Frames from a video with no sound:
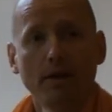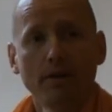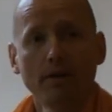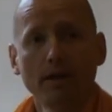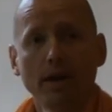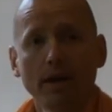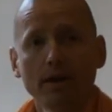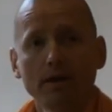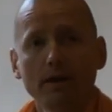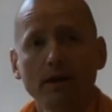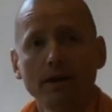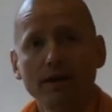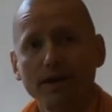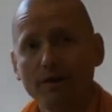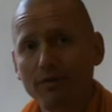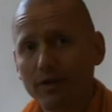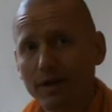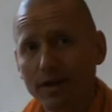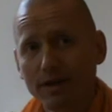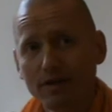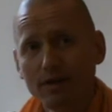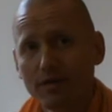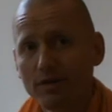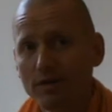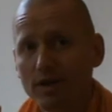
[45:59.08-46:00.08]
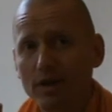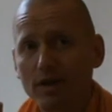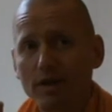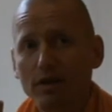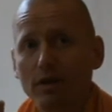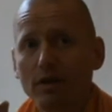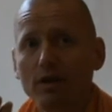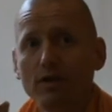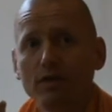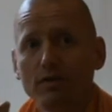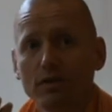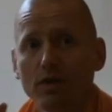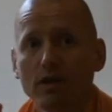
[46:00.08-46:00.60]
That the living entity
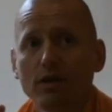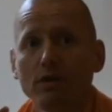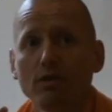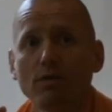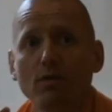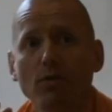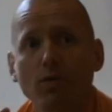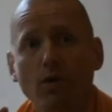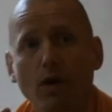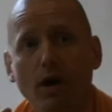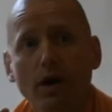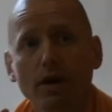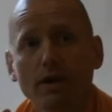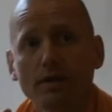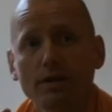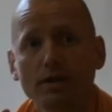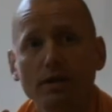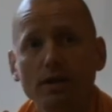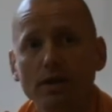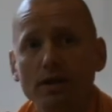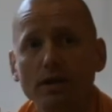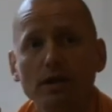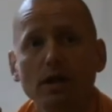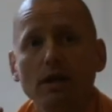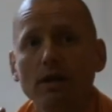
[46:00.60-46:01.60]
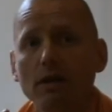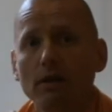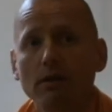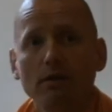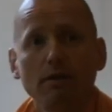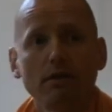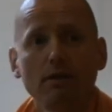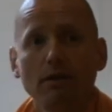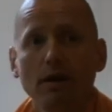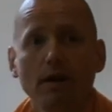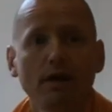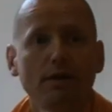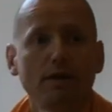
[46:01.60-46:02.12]
is in quality
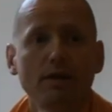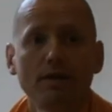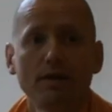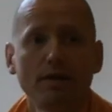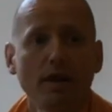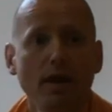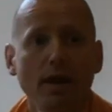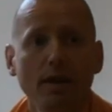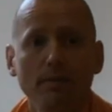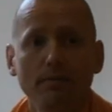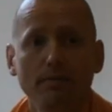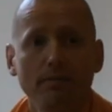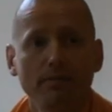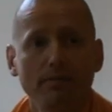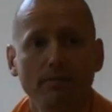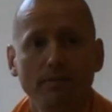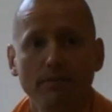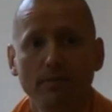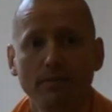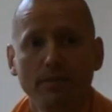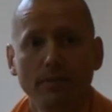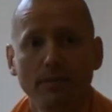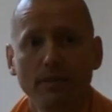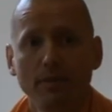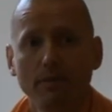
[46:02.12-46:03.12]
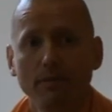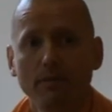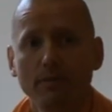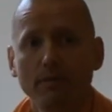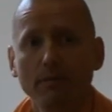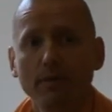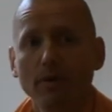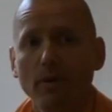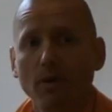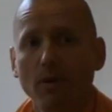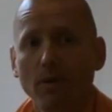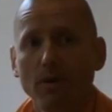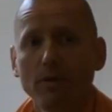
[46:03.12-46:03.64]
the same.
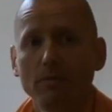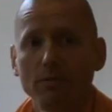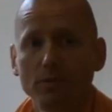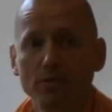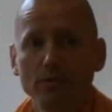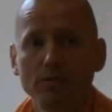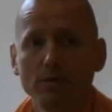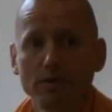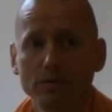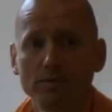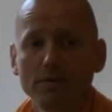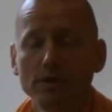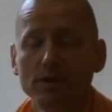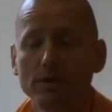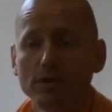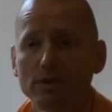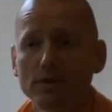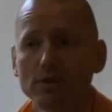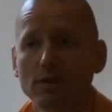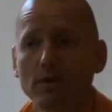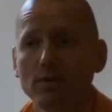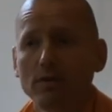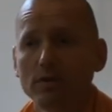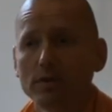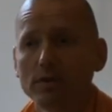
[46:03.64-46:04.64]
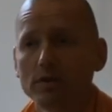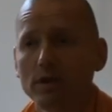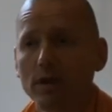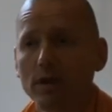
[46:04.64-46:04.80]
We are all pure spirit souls.